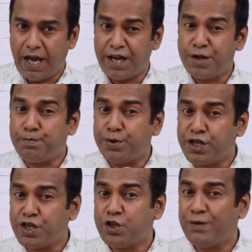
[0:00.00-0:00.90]
and to
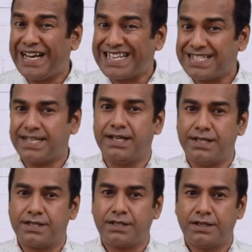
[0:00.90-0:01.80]
pursue
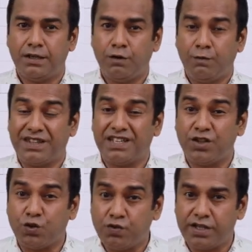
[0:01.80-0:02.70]
excellence with
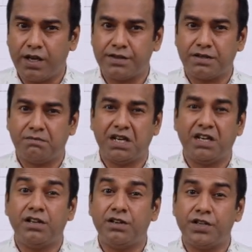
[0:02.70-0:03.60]
enthusiasm and
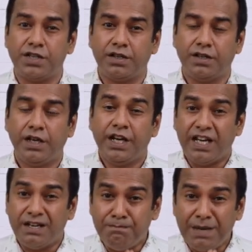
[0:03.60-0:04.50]
energy.
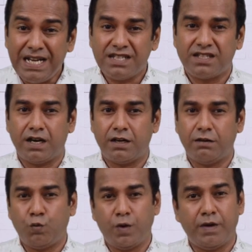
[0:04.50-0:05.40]
It means
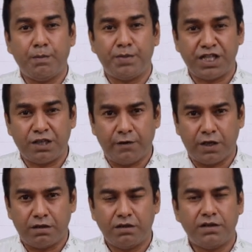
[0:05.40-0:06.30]
that we will
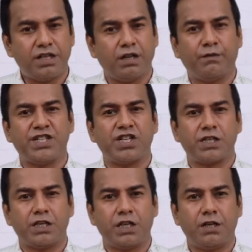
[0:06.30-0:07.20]
persevere till we
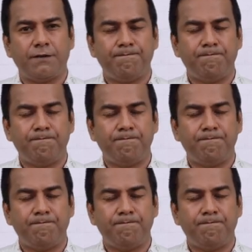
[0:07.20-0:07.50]
succeed.